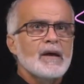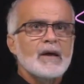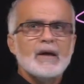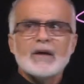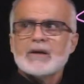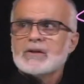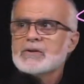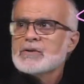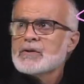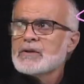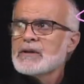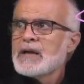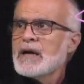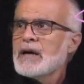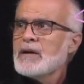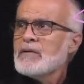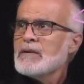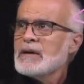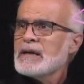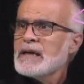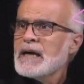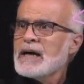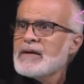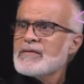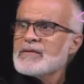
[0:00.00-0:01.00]
So now I
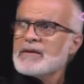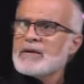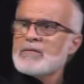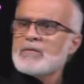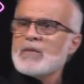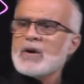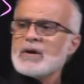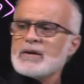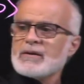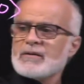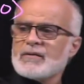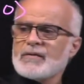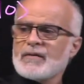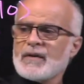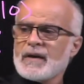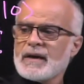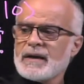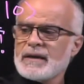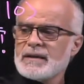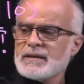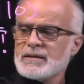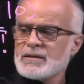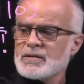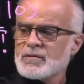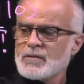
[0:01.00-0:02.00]
have the Mott
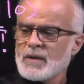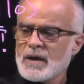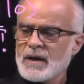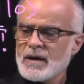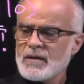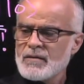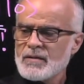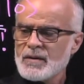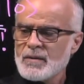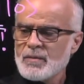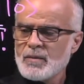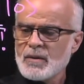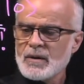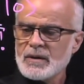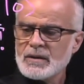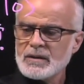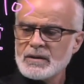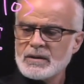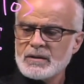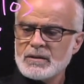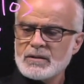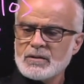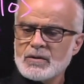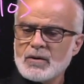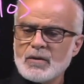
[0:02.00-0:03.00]
phase, we have the
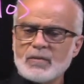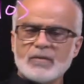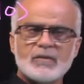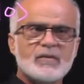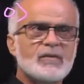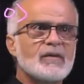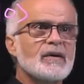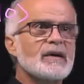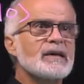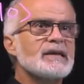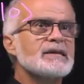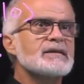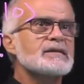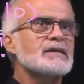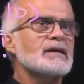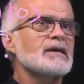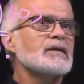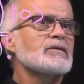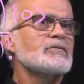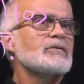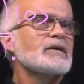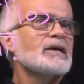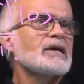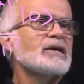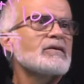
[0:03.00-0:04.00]
particle doped state, and
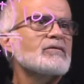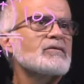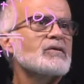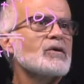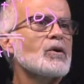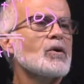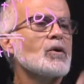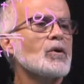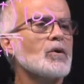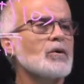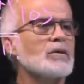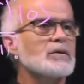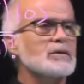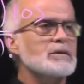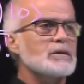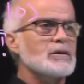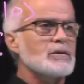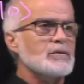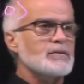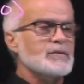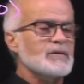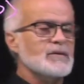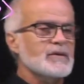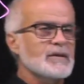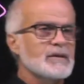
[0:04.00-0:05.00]
we have the hole
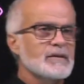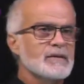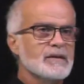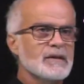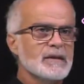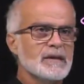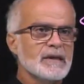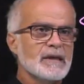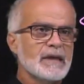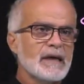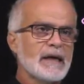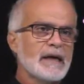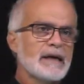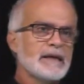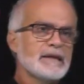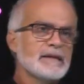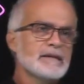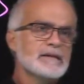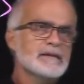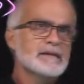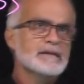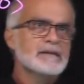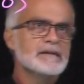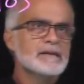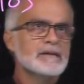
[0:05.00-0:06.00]
doped
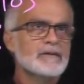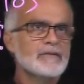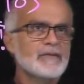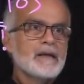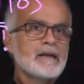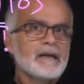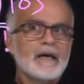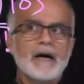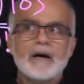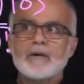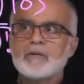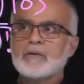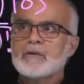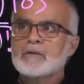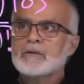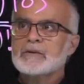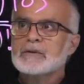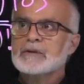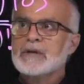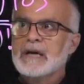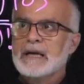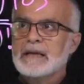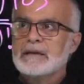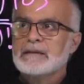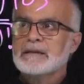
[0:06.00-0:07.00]
state. Now we want to
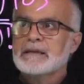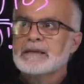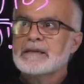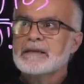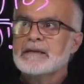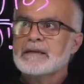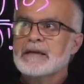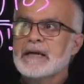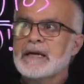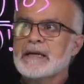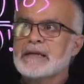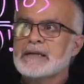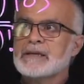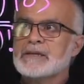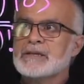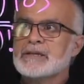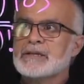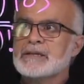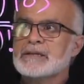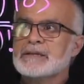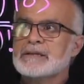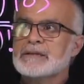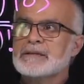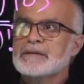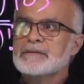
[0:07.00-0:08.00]
calculate their
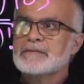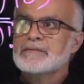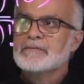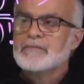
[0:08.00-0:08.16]
energies.